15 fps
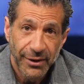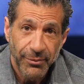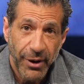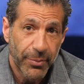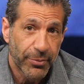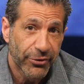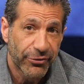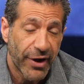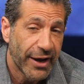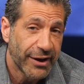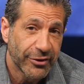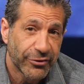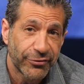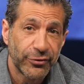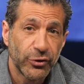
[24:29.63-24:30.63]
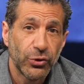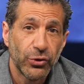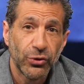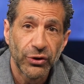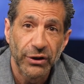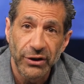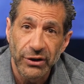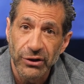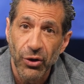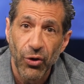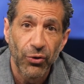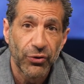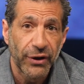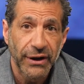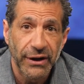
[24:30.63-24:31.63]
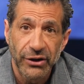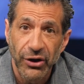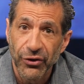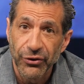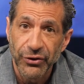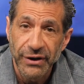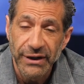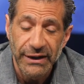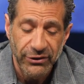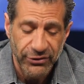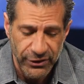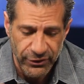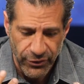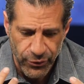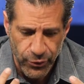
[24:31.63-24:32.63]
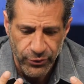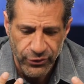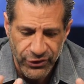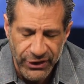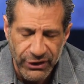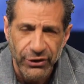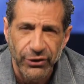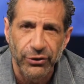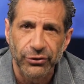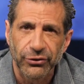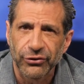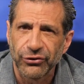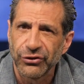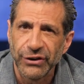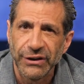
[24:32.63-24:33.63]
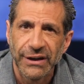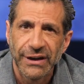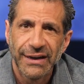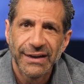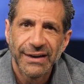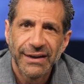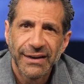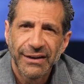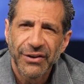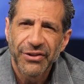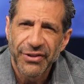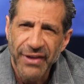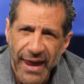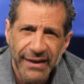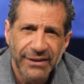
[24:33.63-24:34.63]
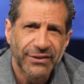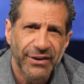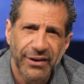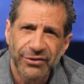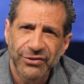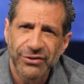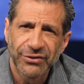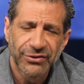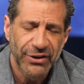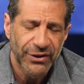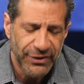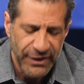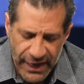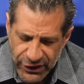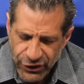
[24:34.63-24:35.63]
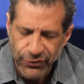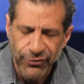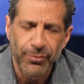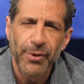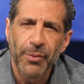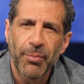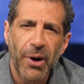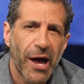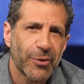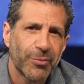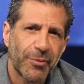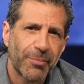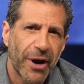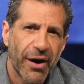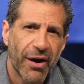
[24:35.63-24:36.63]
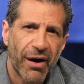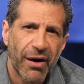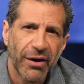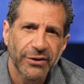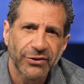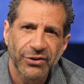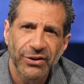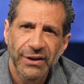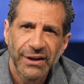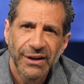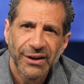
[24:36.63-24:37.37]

by providing food and clothing and other needs. And through tears, she thanked us and said, thank you from the bottom of my heart.